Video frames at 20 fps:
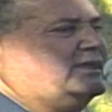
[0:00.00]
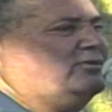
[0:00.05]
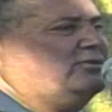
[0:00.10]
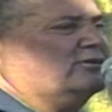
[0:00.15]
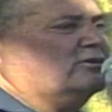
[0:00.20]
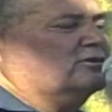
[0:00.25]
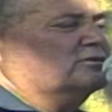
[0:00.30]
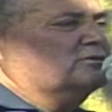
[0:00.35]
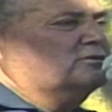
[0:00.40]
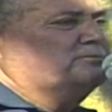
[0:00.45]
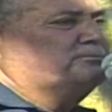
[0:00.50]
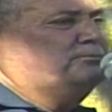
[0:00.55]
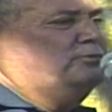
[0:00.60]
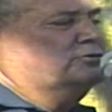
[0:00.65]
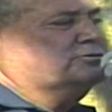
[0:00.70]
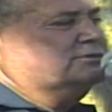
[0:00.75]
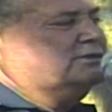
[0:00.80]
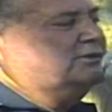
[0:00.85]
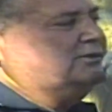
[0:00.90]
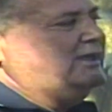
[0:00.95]
either got
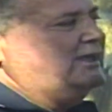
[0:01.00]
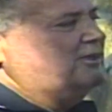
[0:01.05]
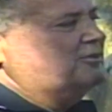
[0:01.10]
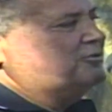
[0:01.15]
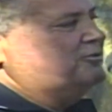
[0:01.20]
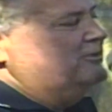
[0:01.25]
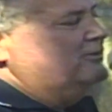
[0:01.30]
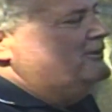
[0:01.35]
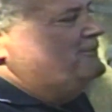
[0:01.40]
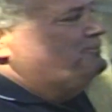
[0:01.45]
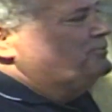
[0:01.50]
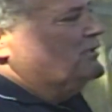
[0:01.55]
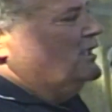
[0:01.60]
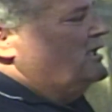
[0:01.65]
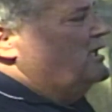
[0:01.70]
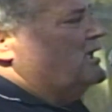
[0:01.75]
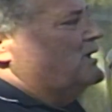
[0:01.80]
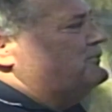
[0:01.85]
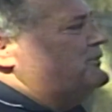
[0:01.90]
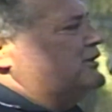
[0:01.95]
put to death.
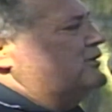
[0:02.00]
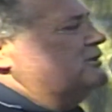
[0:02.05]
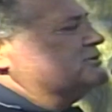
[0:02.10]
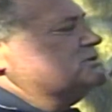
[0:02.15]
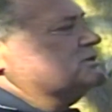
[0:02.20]
Because